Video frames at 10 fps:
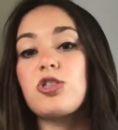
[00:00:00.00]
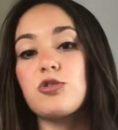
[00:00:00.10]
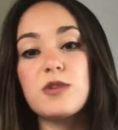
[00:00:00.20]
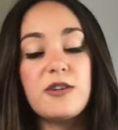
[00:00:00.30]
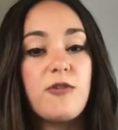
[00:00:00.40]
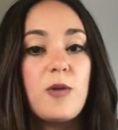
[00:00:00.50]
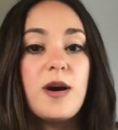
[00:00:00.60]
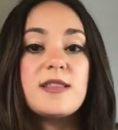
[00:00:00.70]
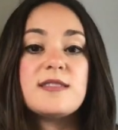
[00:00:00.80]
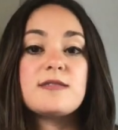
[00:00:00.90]
3 to 4
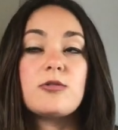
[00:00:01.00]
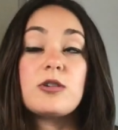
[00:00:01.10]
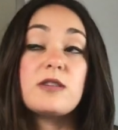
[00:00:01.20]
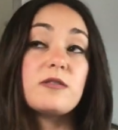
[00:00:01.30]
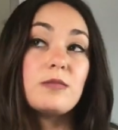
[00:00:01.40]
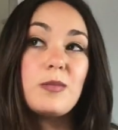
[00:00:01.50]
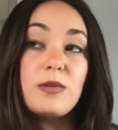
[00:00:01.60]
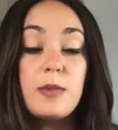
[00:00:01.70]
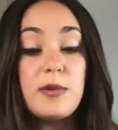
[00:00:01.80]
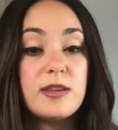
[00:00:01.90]
months, or even
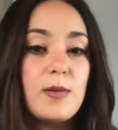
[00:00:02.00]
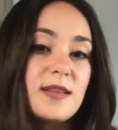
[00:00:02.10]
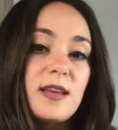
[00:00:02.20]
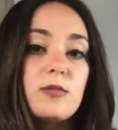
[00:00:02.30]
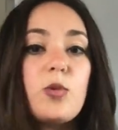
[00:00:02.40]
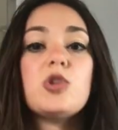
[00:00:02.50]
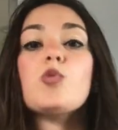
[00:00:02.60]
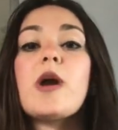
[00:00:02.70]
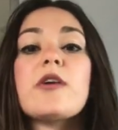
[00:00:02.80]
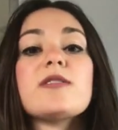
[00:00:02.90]
maybe it depends on when you
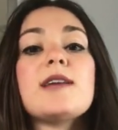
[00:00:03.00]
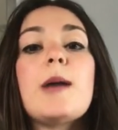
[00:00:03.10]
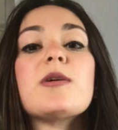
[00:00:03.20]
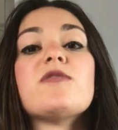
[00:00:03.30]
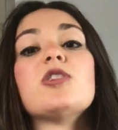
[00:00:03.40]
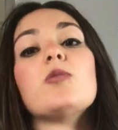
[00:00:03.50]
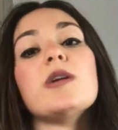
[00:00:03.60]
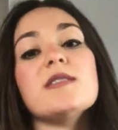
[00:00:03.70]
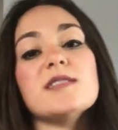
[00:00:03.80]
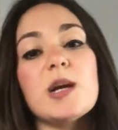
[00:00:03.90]
wear the topper, if you're going to wear
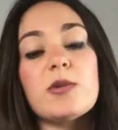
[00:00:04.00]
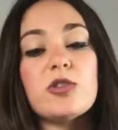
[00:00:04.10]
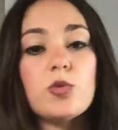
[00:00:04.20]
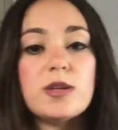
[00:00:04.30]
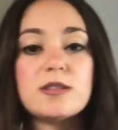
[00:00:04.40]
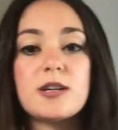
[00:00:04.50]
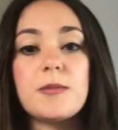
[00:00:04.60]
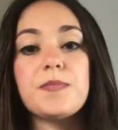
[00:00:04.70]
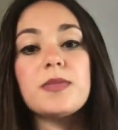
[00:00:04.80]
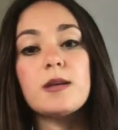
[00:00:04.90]
it in the summer or in the winter.
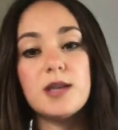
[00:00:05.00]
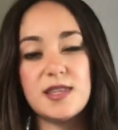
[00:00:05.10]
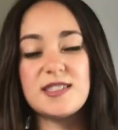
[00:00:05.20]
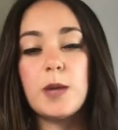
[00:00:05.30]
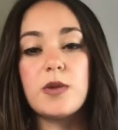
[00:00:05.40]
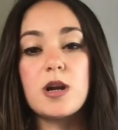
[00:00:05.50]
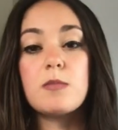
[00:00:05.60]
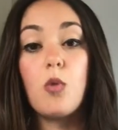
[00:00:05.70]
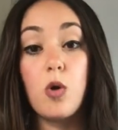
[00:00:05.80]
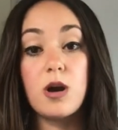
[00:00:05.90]
In the summer
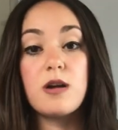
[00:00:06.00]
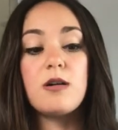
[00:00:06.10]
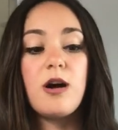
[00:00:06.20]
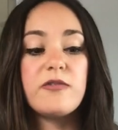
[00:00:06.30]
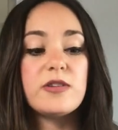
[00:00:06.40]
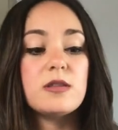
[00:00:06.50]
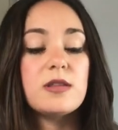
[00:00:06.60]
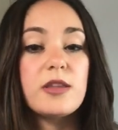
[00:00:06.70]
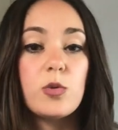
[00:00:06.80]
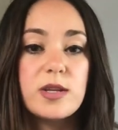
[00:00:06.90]
more often
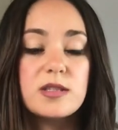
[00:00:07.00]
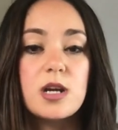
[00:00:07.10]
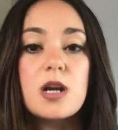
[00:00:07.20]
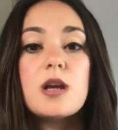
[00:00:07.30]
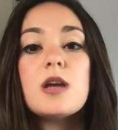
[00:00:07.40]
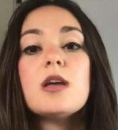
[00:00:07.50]
than the winter.